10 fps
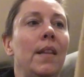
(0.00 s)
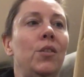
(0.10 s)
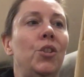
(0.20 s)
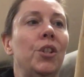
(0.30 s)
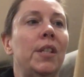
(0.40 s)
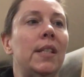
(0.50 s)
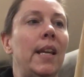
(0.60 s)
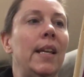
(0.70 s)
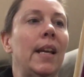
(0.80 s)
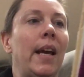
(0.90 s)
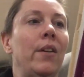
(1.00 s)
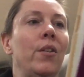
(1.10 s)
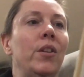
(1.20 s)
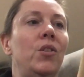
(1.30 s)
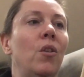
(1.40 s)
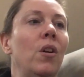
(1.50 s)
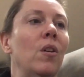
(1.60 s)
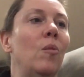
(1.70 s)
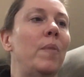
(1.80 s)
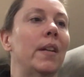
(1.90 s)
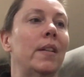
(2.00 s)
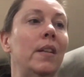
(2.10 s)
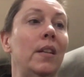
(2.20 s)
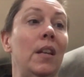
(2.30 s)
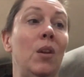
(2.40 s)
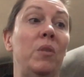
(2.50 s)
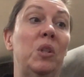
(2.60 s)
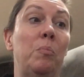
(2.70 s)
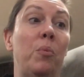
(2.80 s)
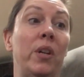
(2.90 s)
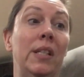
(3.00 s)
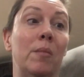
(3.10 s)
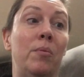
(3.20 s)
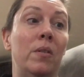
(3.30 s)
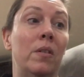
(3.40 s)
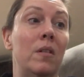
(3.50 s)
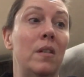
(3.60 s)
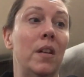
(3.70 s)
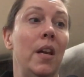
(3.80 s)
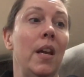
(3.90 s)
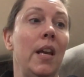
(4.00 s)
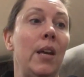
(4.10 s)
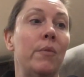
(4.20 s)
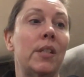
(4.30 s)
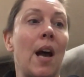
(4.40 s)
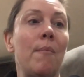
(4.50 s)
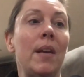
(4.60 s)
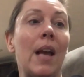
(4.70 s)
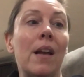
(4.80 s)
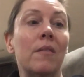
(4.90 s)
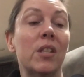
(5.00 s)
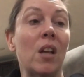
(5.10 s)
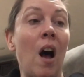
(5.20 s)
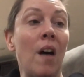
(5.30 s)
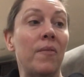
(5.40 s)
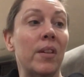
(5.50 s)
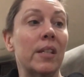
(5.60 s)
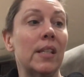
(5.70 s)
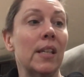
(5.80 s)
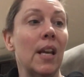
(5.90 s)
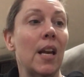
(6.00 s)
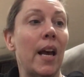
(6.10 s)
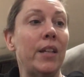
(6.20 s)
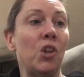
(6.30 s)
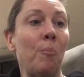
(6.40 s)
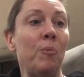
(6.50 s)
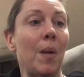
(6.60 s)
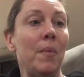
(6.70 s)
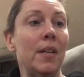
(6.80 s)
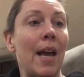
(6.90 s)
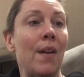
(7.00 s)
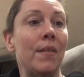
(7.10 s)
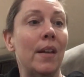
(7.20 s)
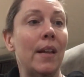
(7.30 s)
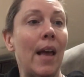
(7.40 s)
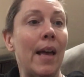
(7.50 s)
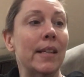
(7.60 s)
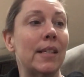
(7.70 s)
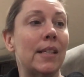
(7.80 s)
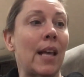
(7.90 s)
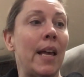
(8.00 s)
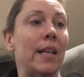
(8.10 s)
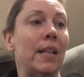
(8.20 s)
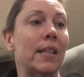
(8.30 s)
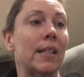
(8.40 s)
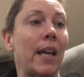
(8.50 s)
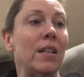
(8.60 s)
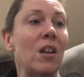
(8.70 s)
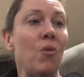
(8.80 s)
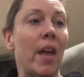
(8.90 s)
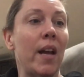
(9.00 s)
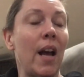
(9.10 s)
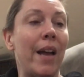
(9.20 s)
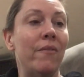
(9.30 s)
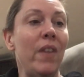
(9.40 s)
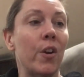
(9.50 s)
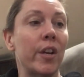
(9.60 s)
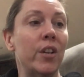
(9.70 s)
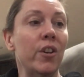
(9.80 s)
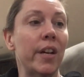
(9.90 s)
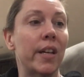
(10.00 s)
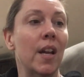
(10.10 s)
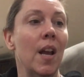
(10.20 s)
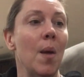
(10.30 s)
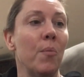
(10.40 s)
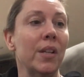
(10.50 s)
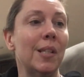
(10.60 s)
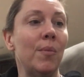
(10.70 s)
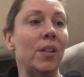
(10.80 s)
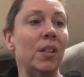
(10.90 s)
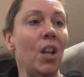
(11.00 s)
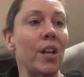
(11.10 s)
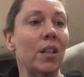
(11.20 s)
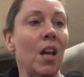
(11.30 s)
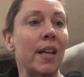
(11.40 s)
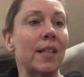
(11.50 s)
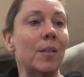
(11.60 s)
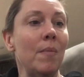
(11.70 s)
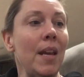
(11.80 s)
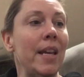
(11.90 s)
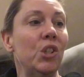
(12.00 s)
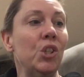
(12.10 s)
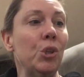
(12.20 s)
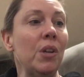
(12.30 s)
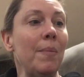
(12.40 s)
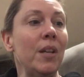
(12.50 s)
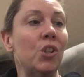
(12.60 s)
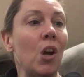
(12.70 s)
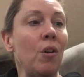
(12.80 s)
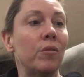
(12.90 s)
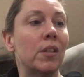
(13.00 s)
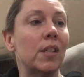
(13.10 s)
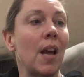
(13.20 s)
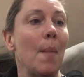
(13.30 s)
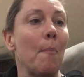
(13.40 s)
Just then I heard a door open. It was Principal. He was coming out of his office. I jumped up and down at his sight, 'cause I know that guy very good. Principal, look, it's me. It's Junie B. Jones.